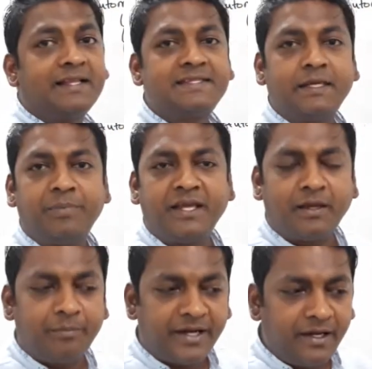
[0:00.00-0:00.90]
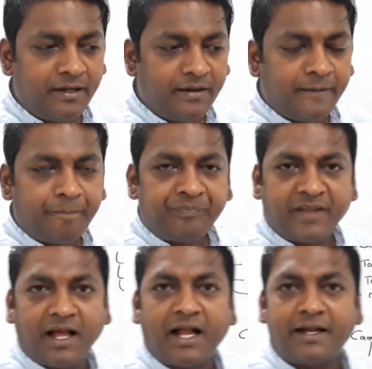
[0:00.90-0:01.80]
CPA bid,
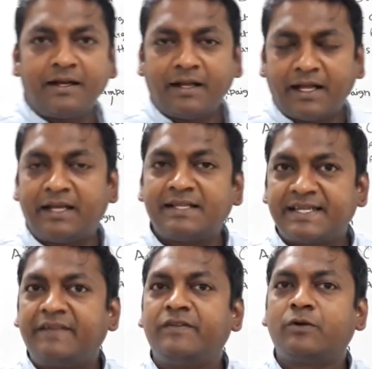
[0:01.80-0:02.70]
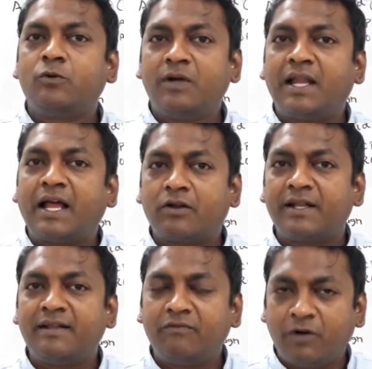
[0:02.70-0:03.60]
and let's say if the Google
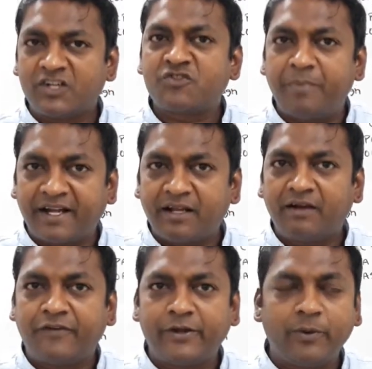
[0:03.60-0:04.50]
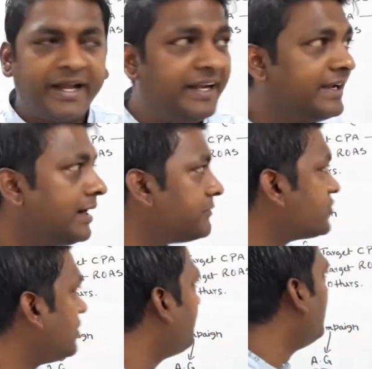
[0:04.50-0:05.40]
algorithm works better for you in terms
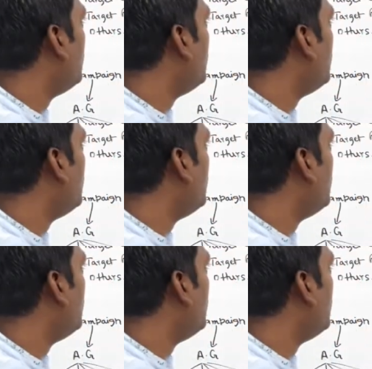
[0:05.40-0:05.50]
of